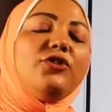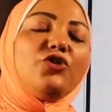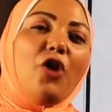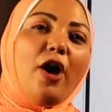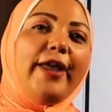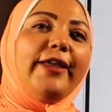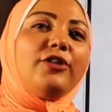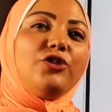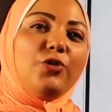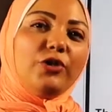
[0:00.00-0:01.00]
and try
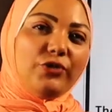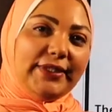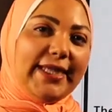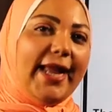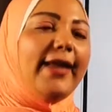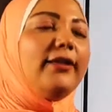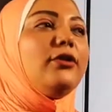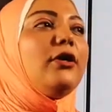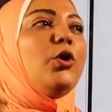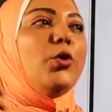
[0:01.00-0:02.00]
to
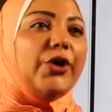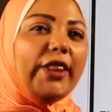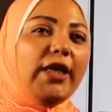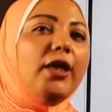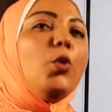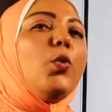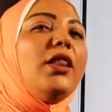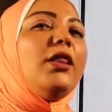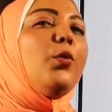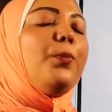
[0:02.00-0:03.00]
understand or think
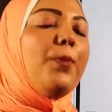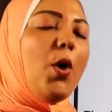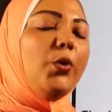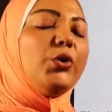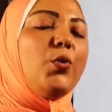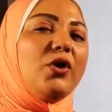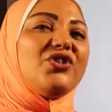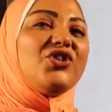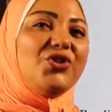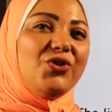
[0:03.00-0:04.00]
what the poet
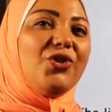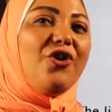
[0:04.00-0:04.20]
wants to